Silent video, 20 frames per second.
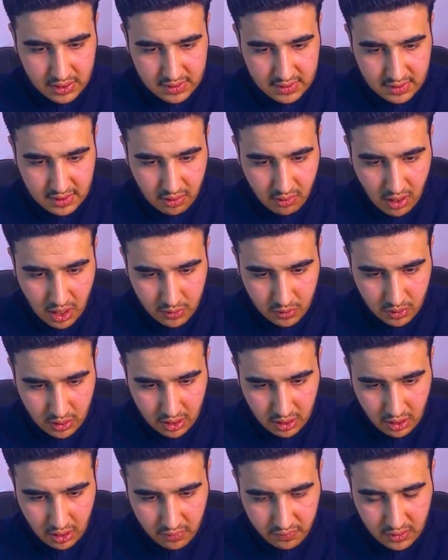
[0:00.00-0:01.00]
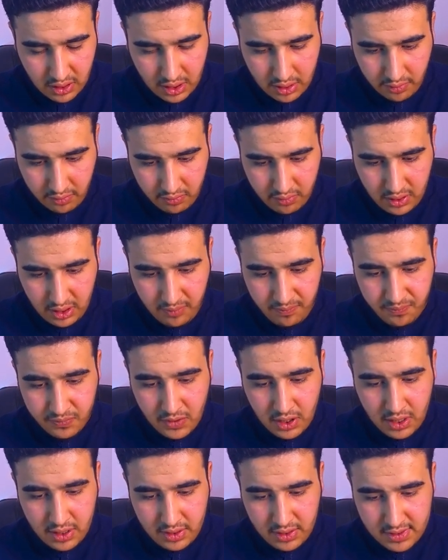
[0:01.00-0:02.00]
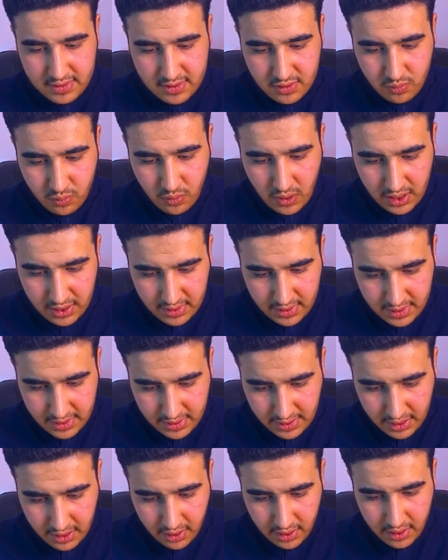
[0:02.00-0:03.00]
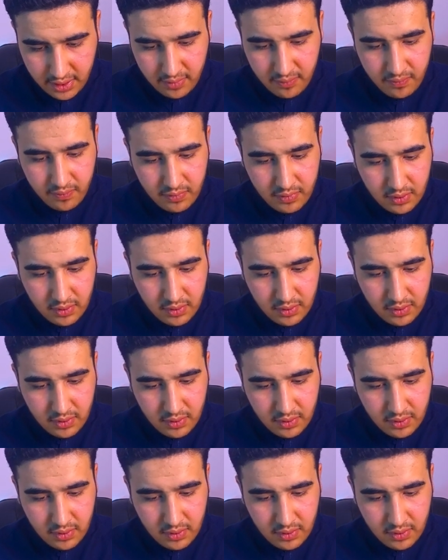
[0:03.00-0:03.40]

this is the router ID of the R3. This is what? The DR.